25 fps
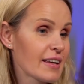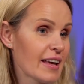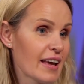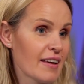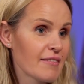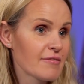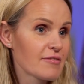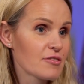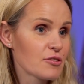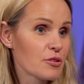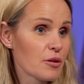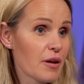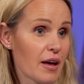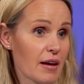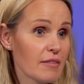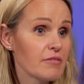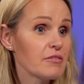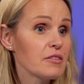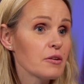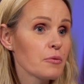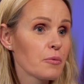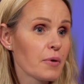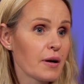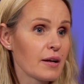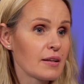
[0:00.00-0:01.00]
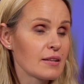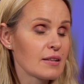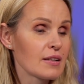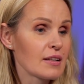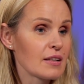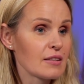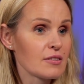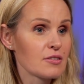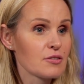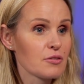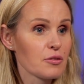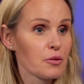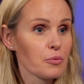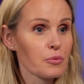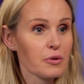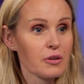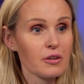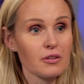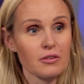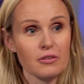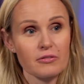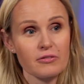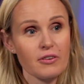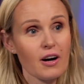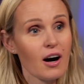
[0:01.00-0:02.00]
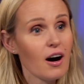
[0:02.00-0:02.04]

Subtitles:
gave to everyone and to the world of